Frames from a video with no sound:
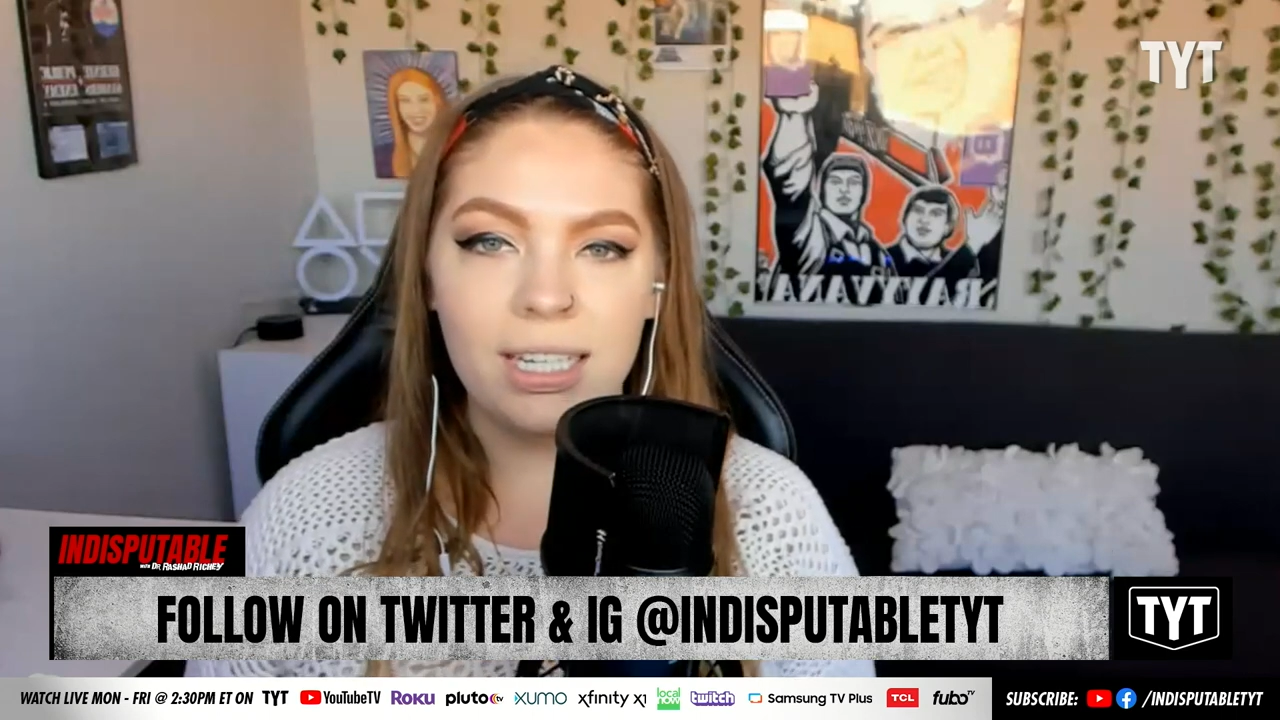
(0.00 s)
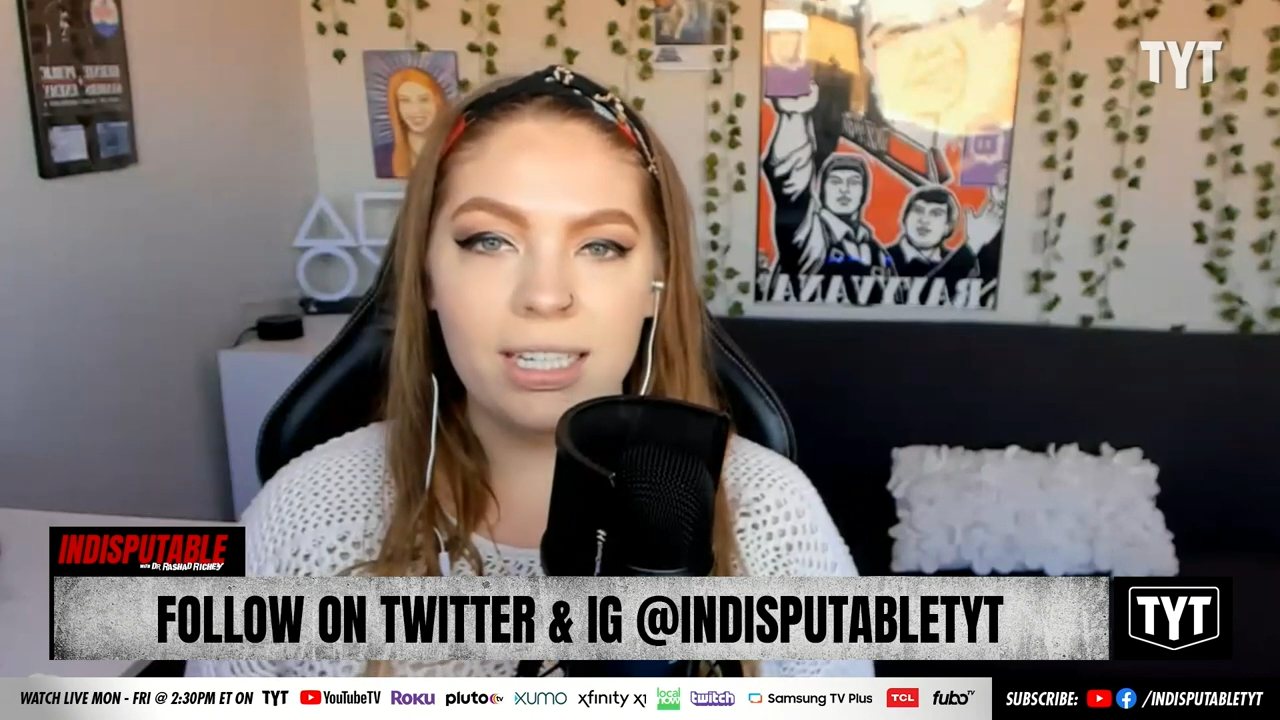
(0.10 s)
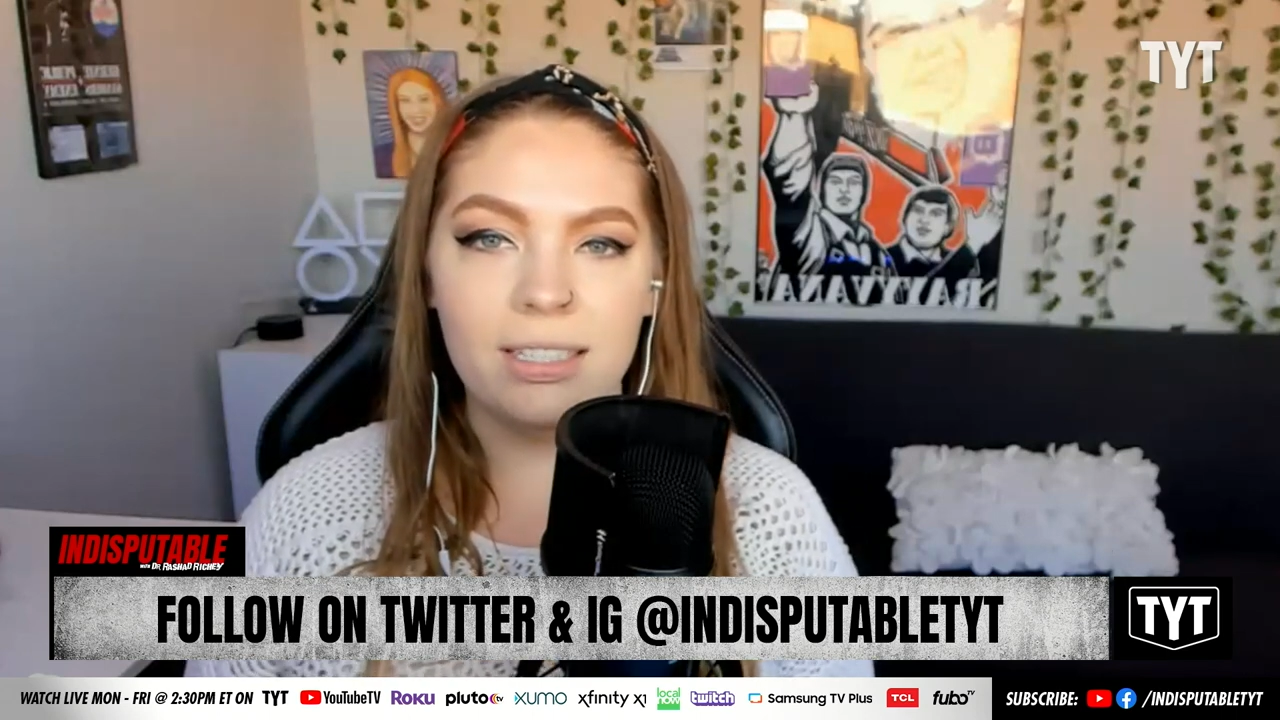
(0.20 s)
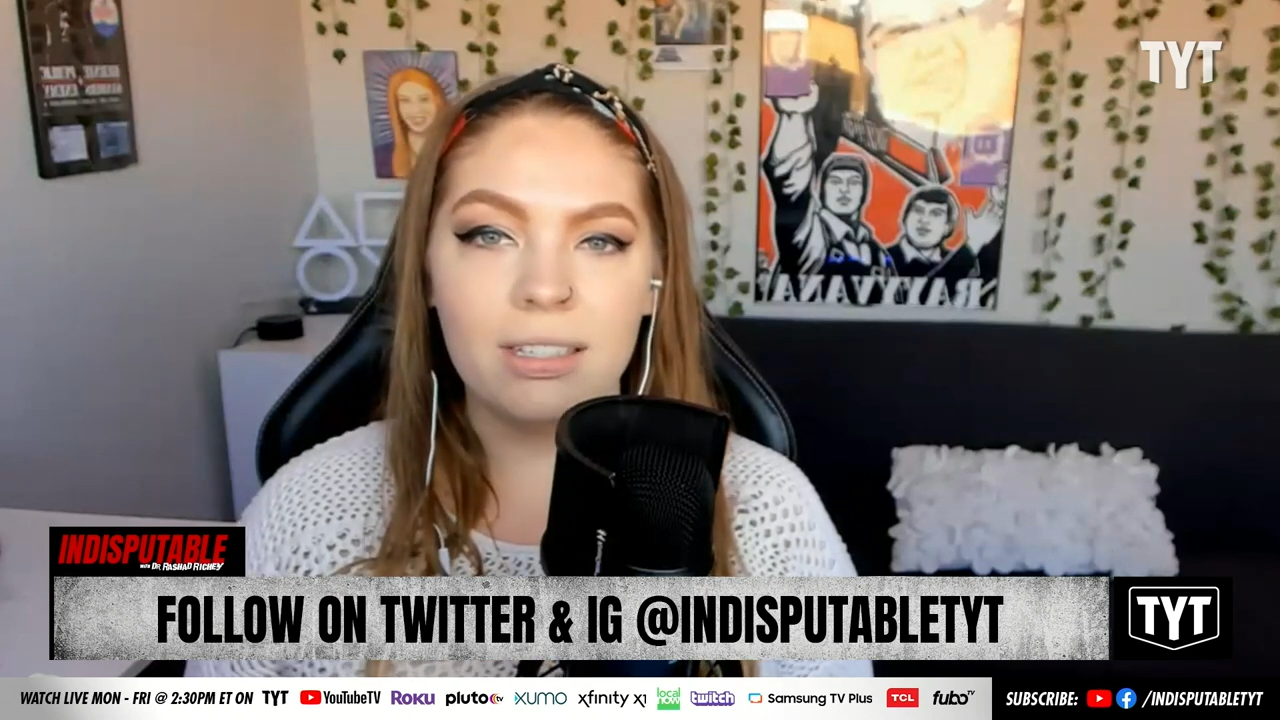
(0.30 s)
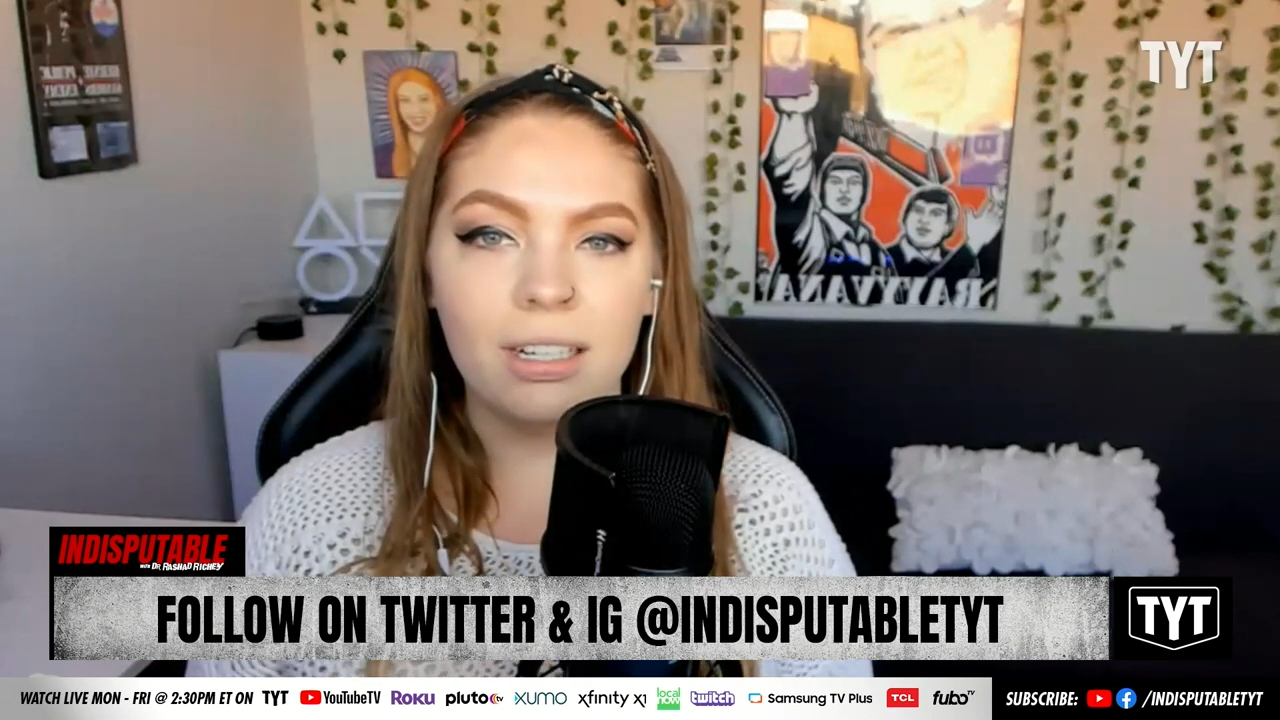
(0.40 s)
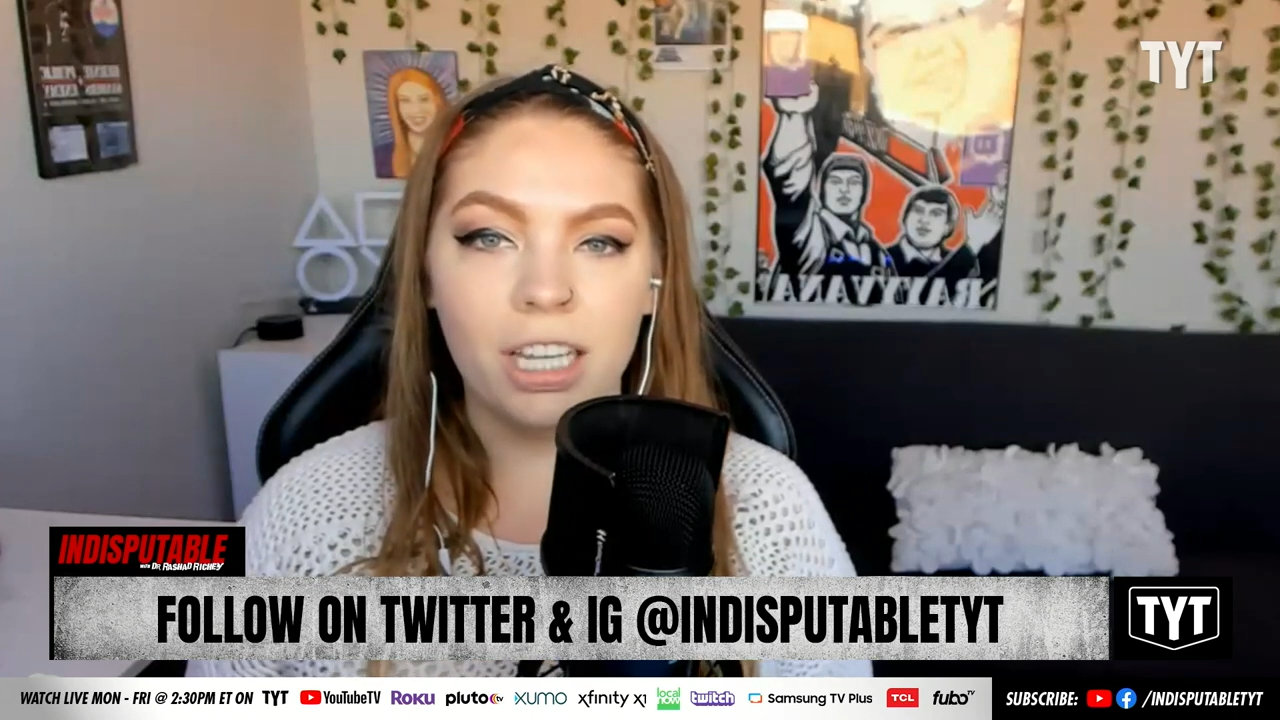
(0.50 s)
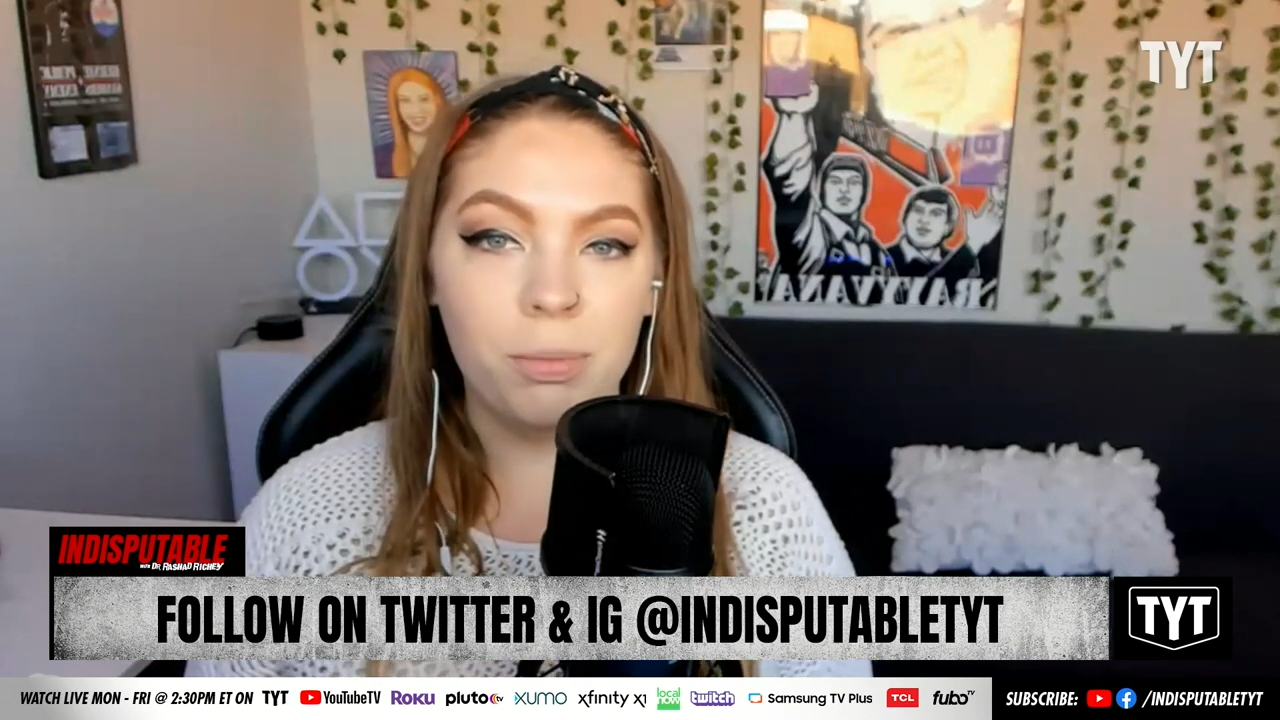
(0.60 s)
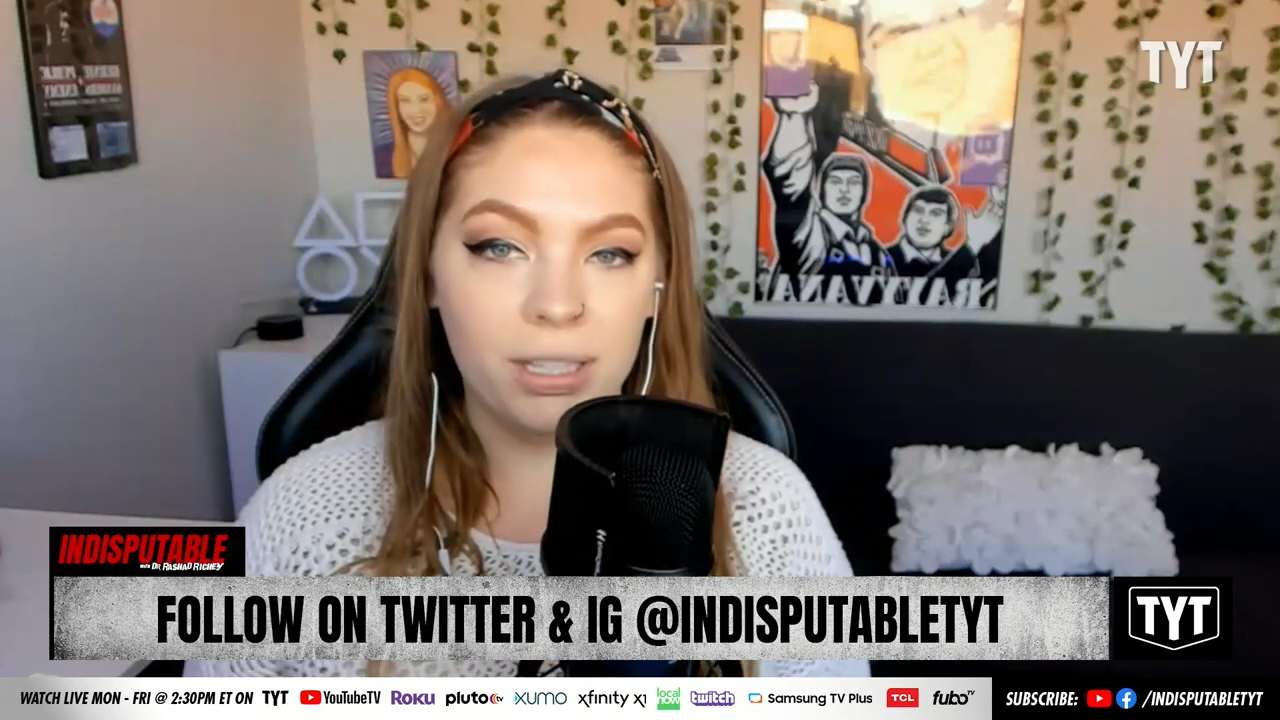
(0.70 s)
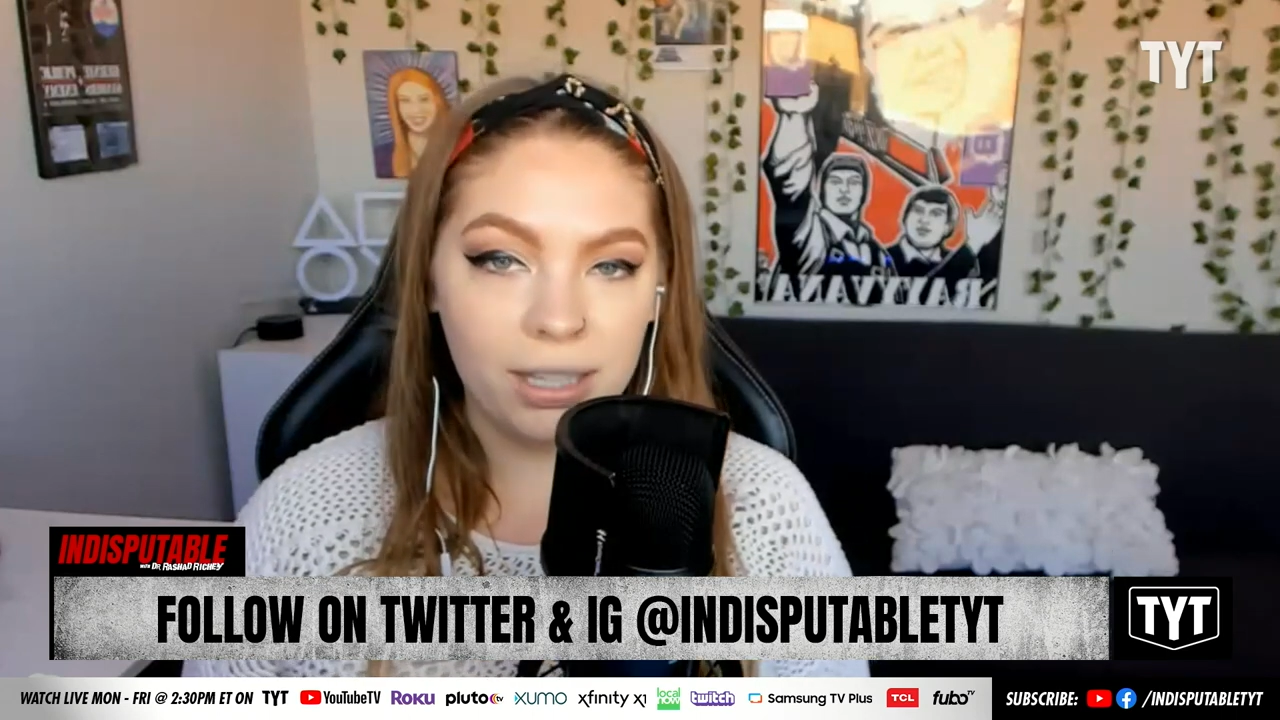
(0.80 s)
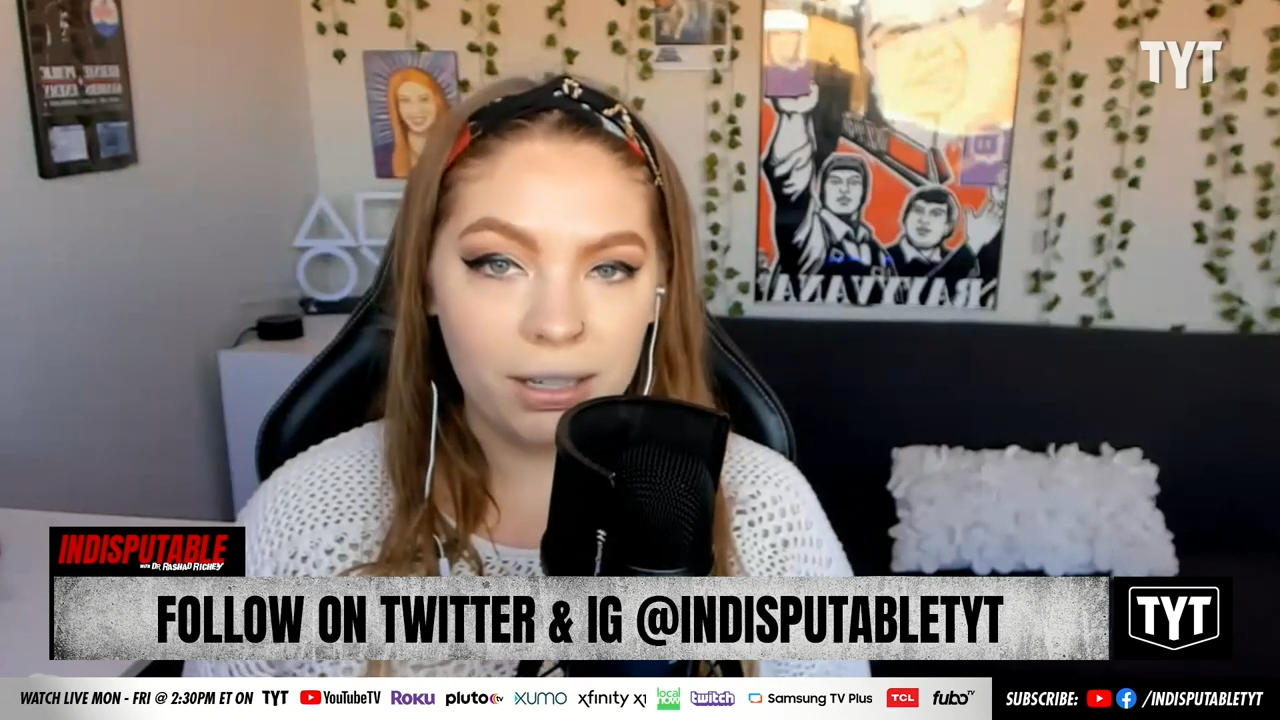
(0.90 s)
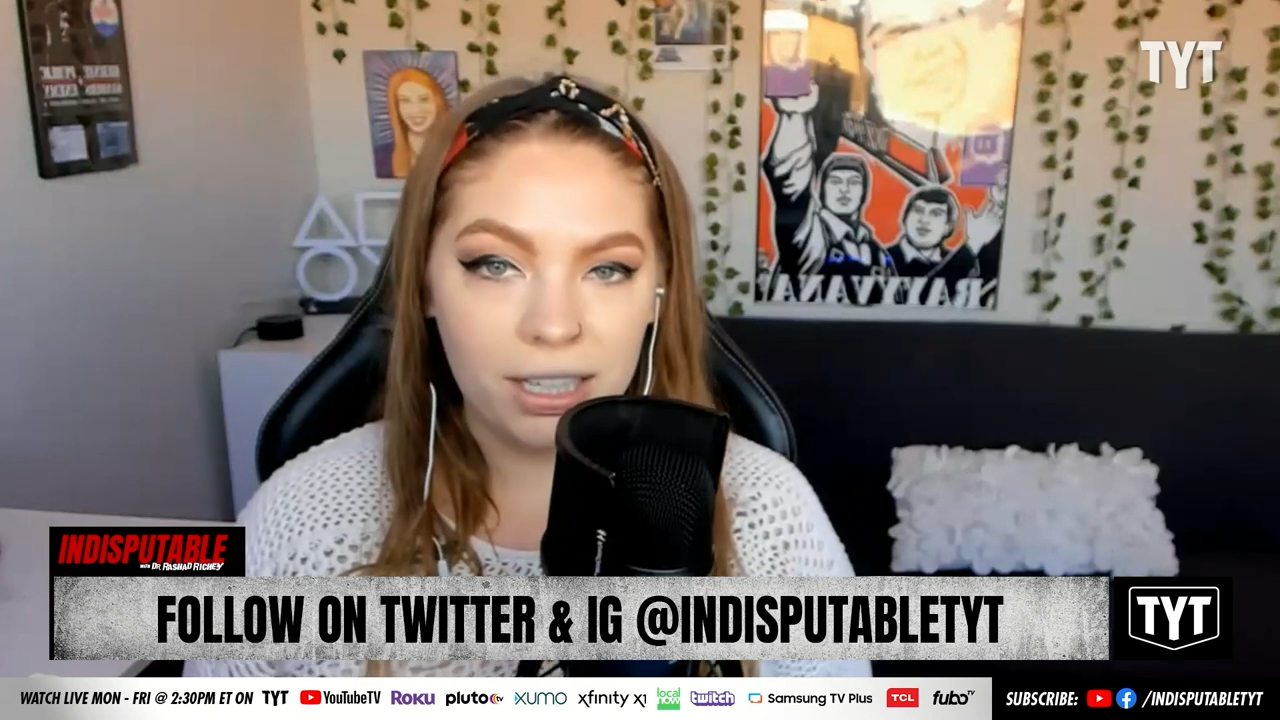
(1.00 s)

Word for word: is claiming that